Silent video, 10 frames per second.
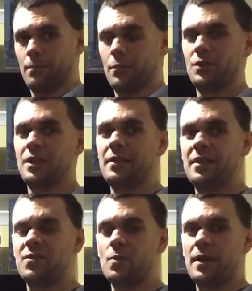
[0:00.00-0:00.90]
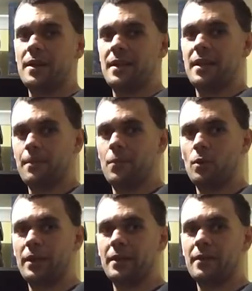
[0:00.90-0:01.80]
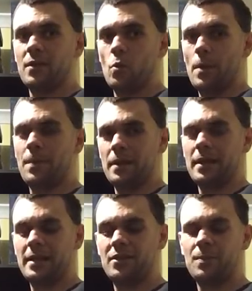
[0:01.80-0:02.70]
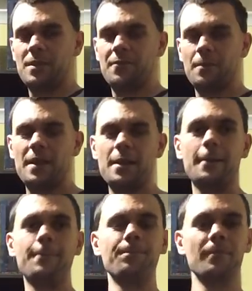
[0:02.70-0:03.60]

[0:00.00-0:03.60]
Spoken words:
pushing this way, and then I'm pulling the weapon into me from here.